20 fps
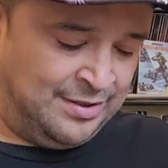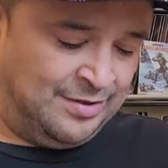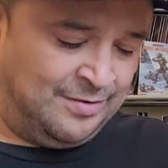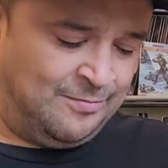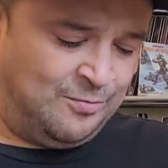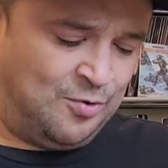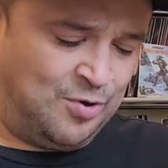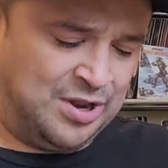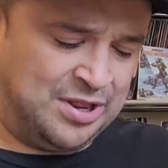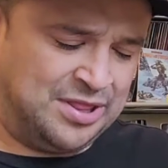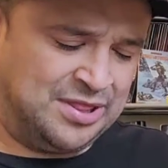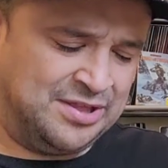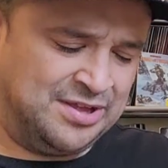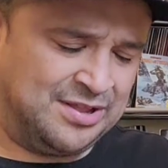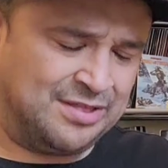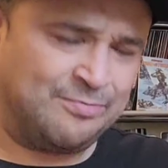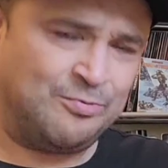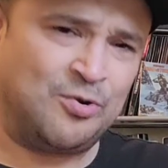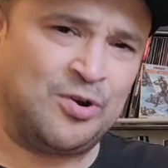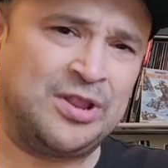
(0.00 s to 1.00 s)

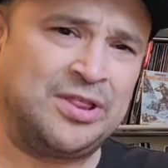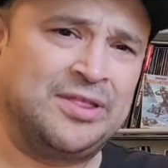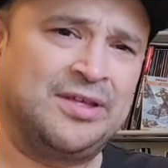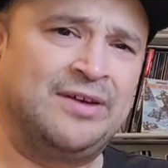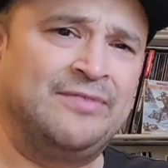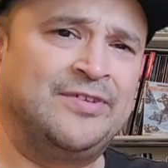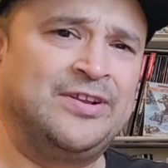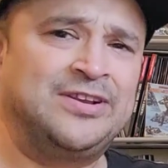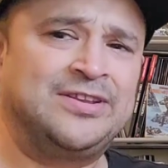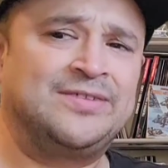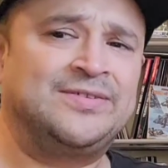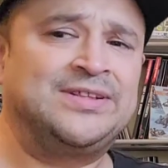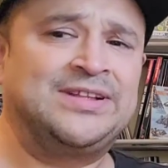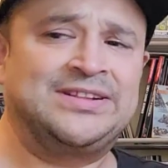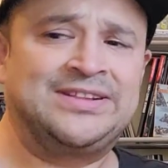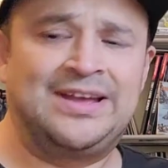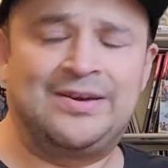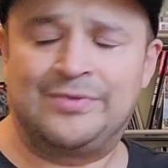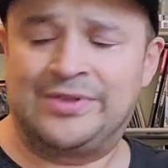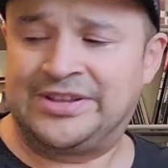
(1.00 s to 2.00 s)
46, 47, something like
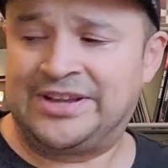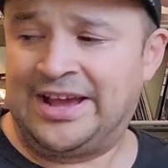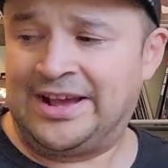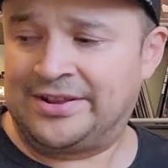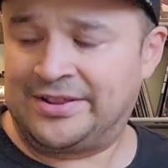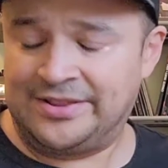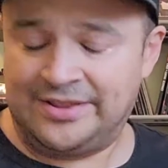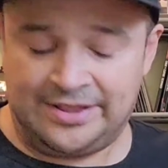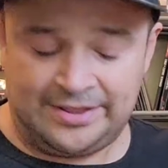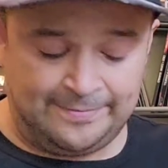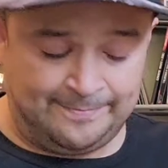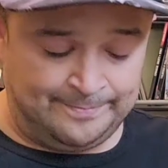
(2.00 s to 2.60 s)
that with taxes.